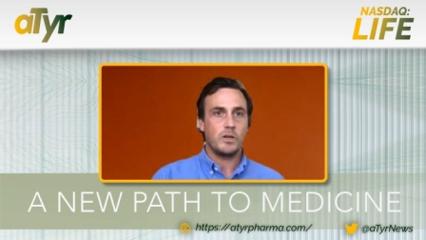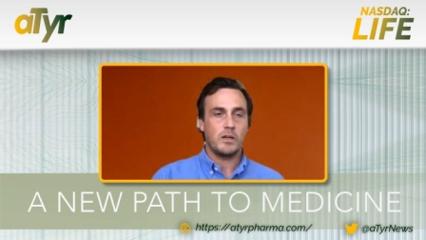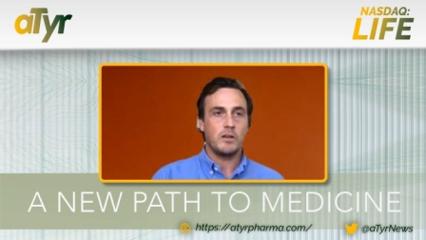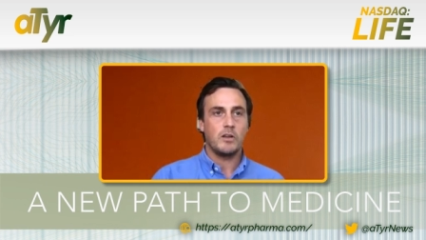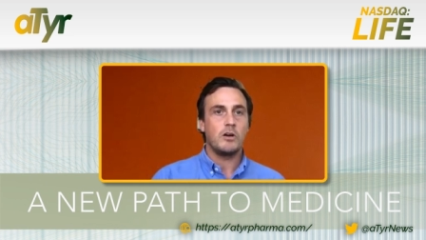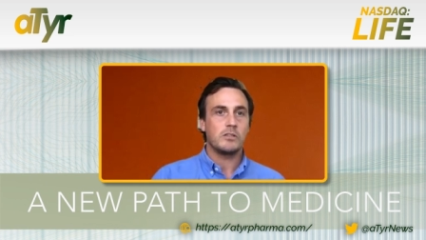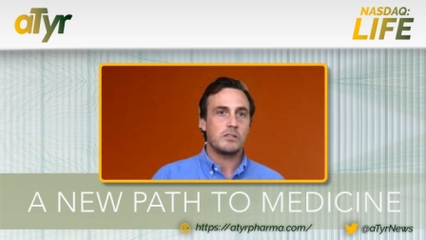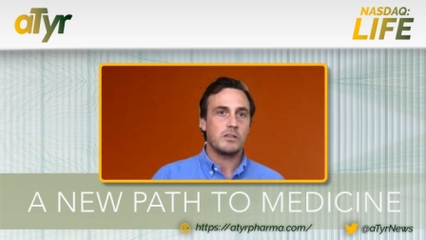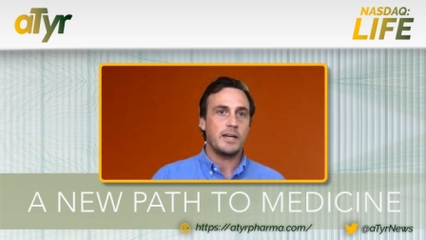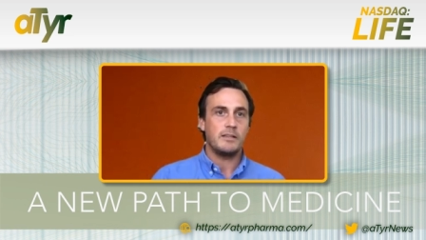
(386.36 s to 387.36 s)

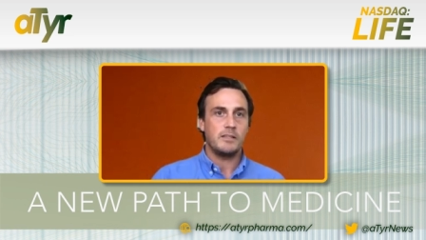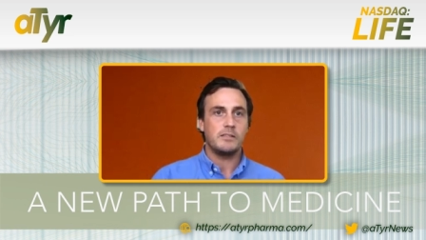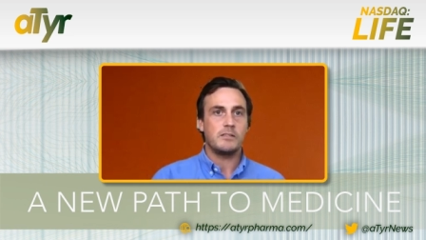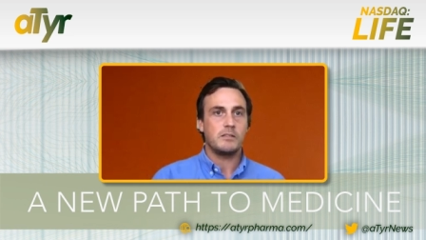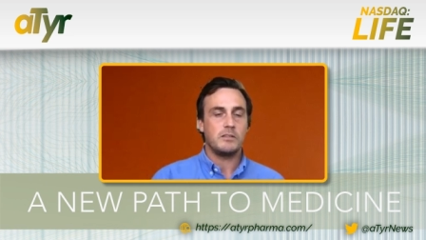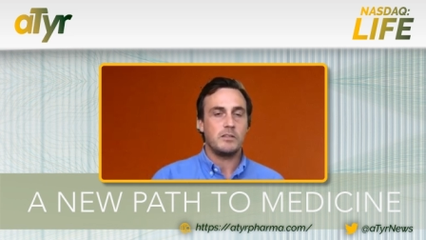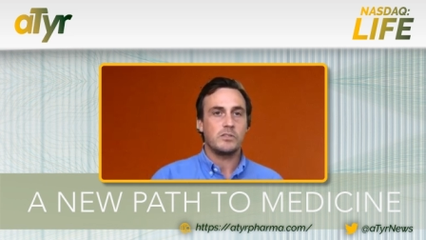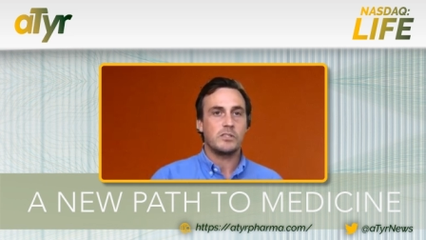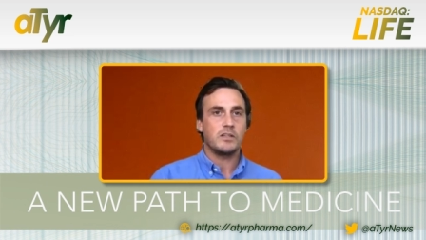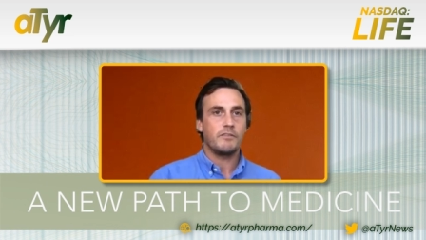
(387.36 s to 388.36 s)
alongside these you know
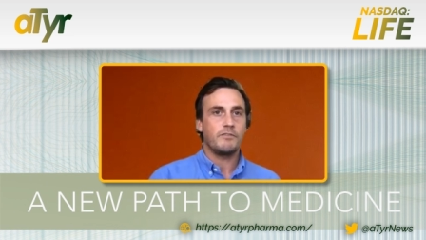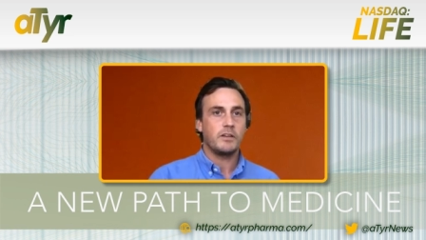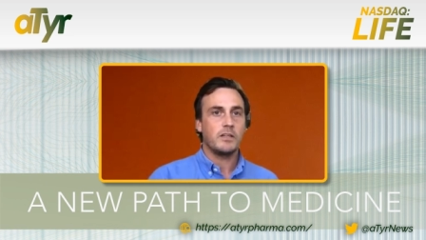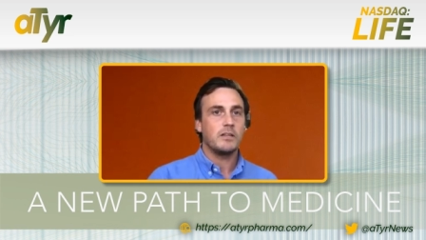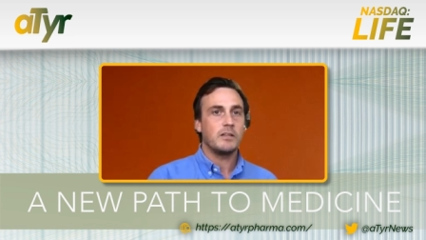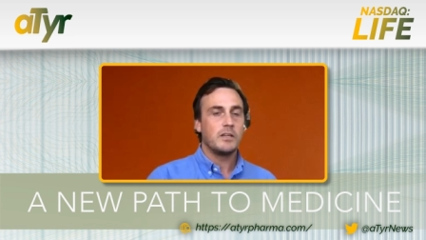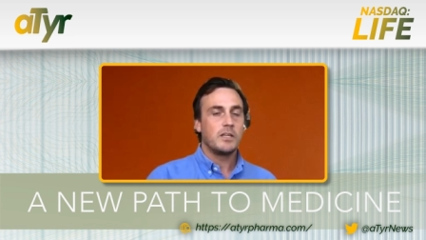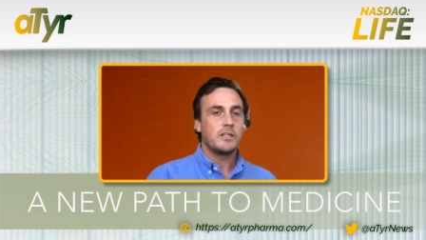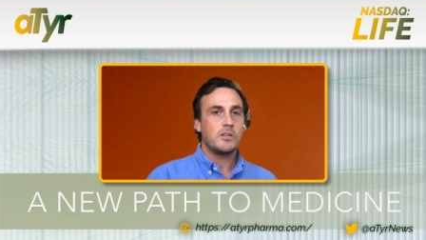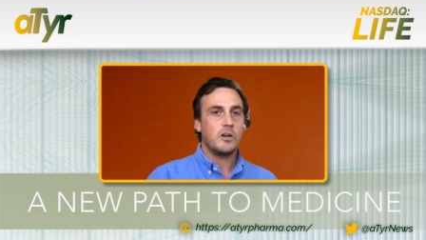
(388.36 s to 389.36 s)
significant
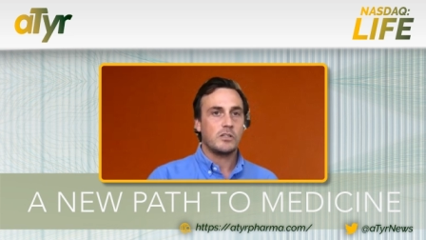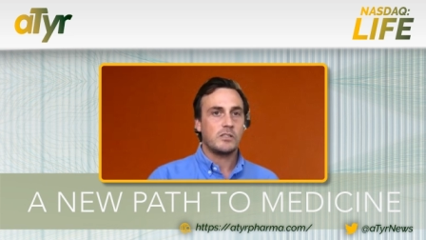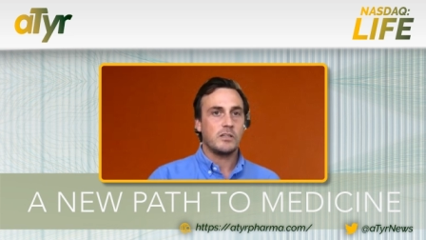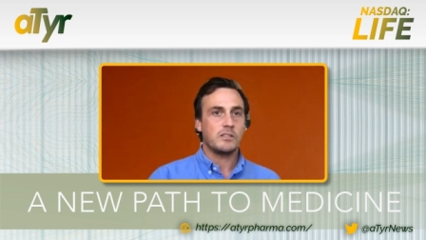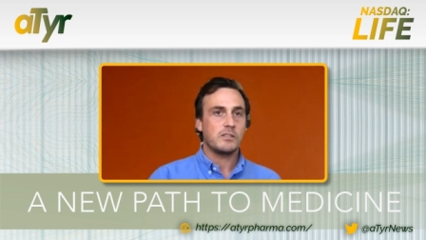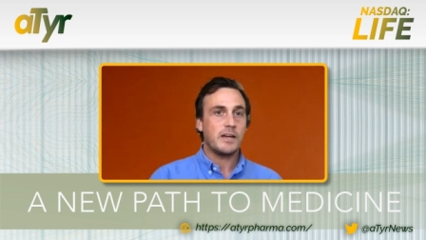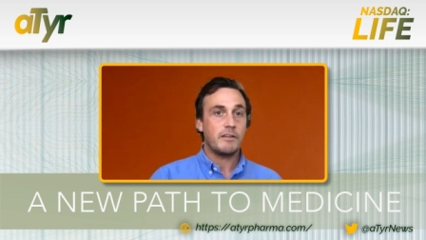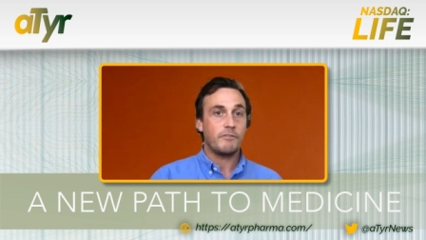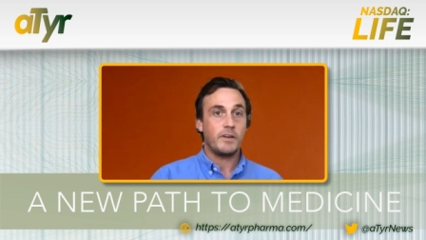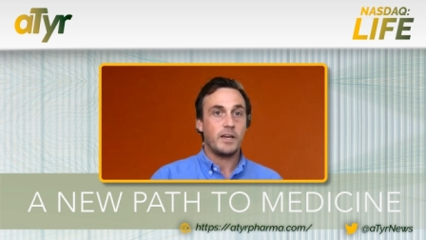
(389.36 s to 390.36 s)
toxic side
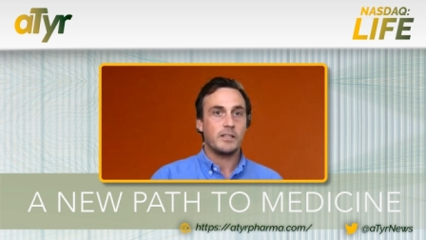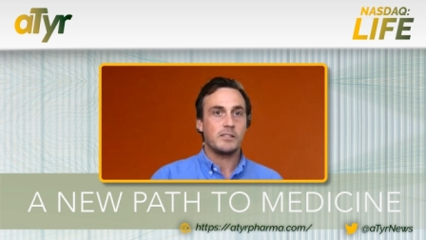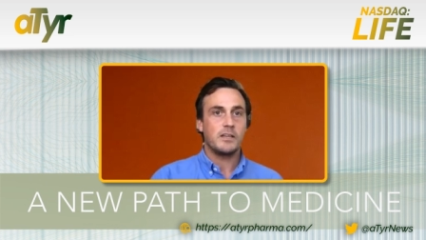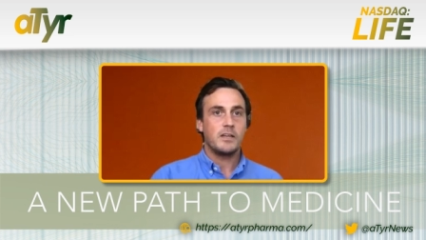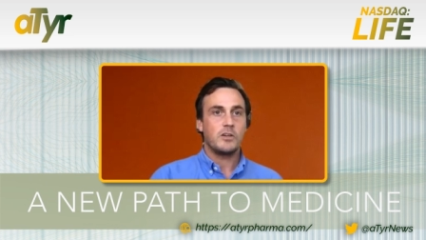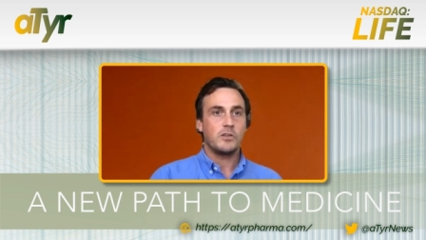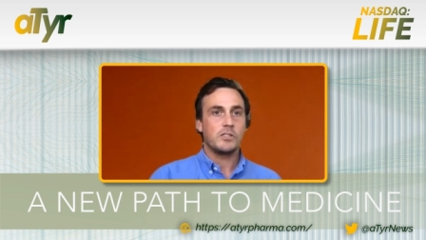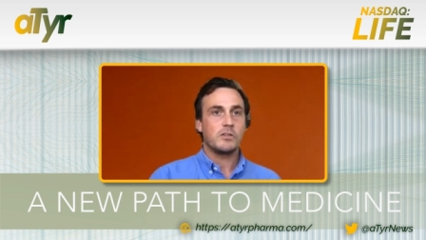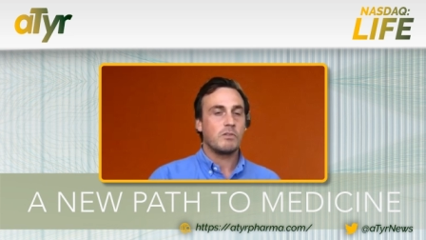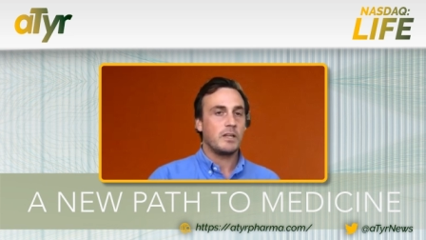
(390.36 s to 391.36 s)
effects. You know,
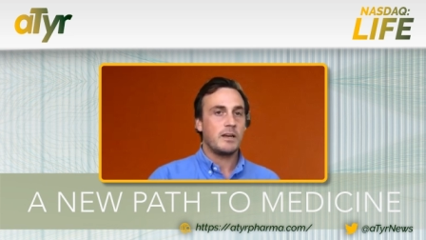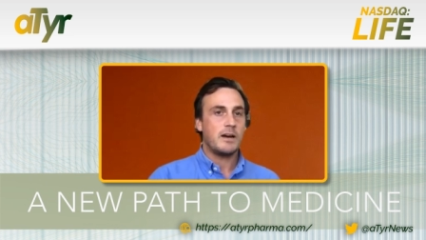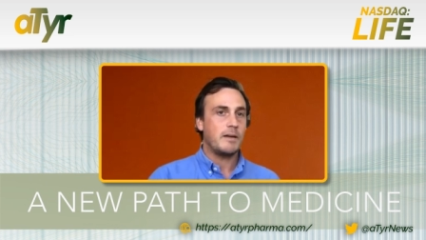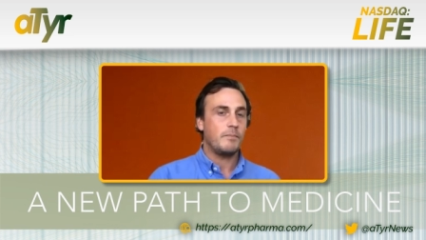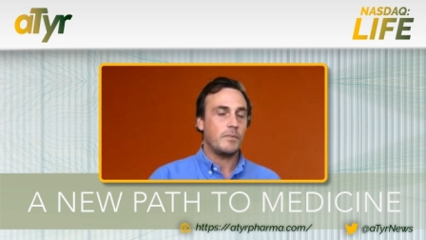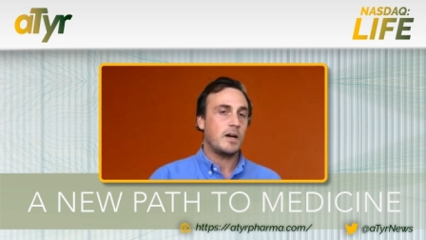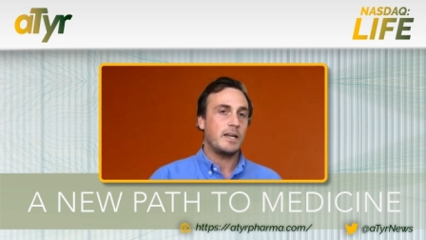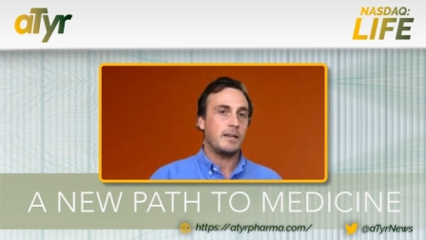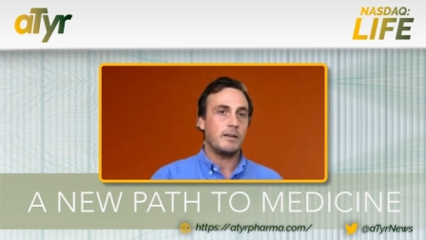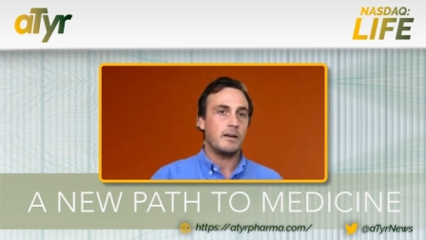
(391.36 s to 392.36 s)
there's a really high
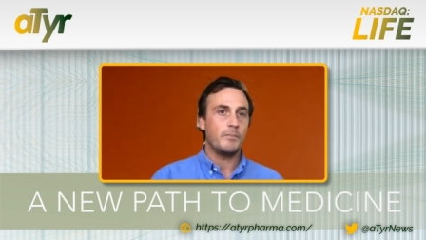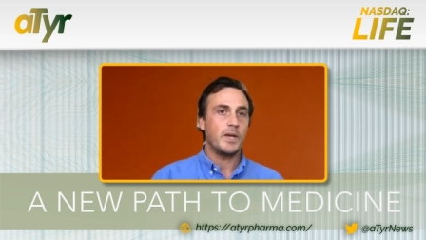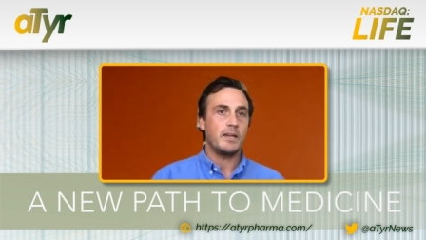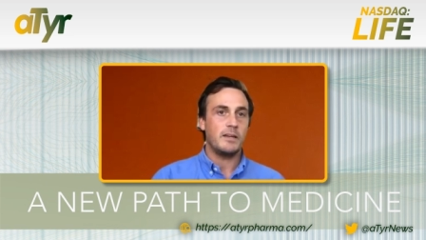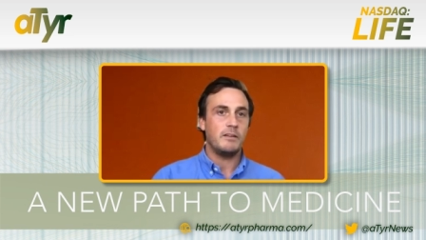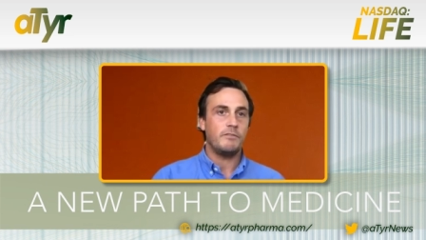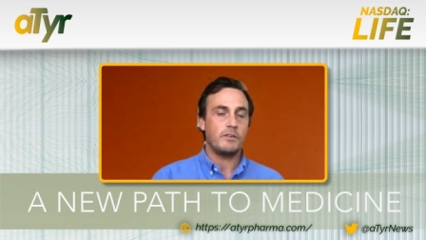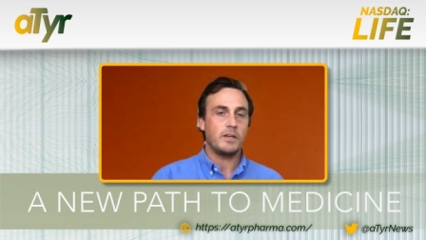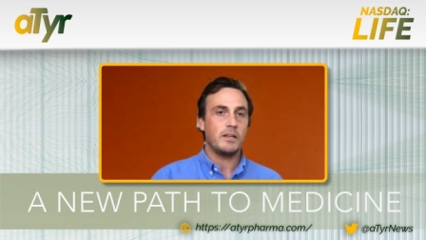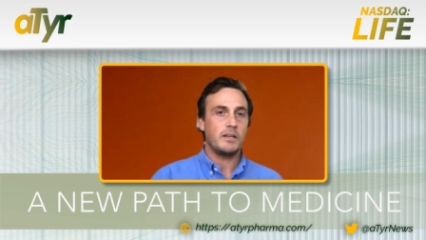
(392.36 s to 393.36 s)
high unmet need
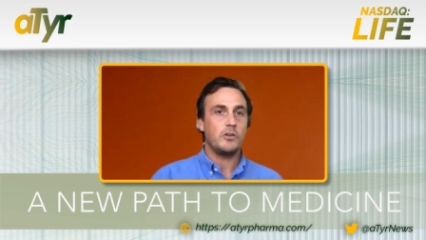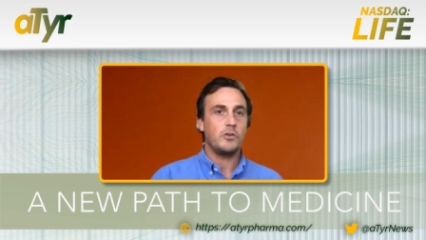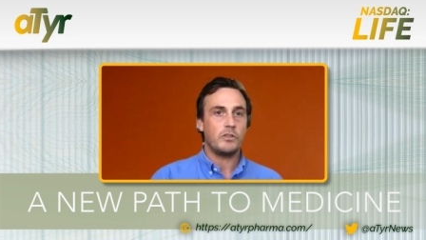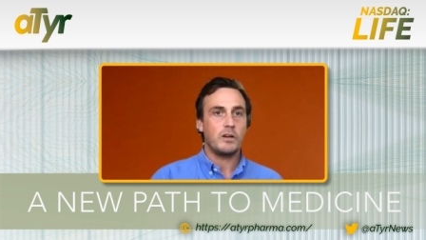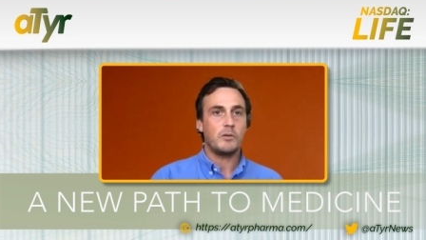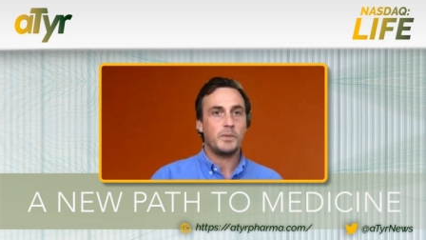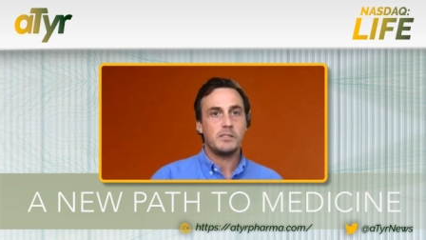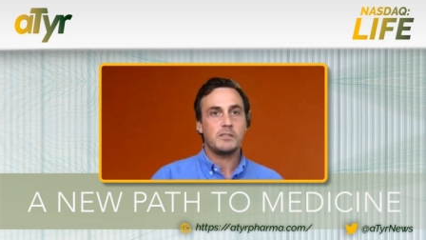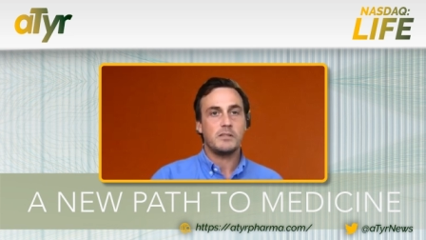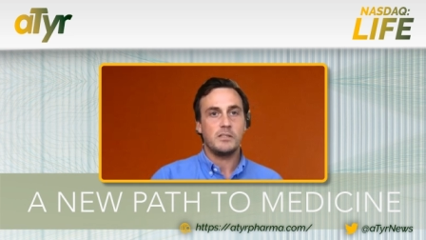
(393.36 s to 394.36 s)
for getting new
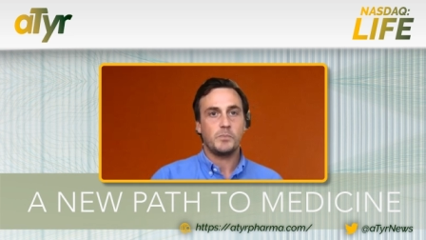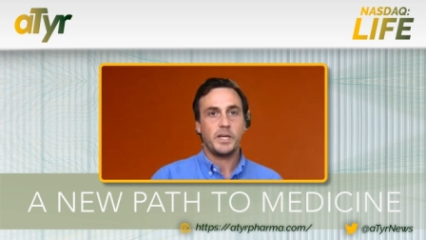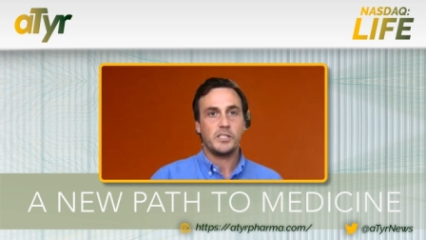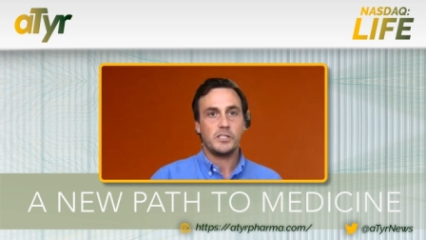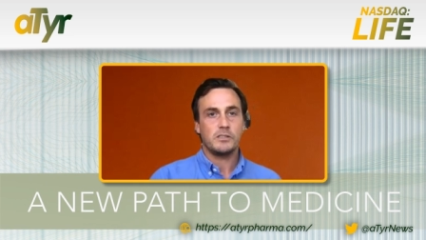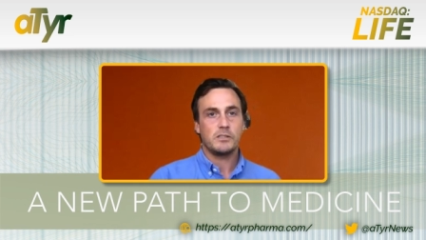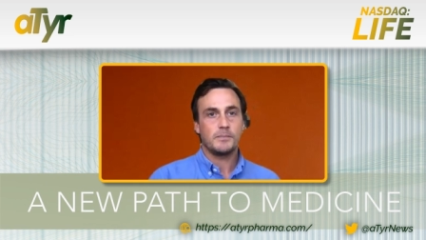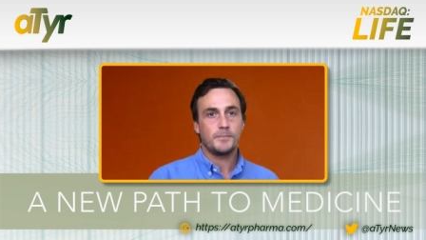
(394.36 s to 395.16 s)
therapies to these patients.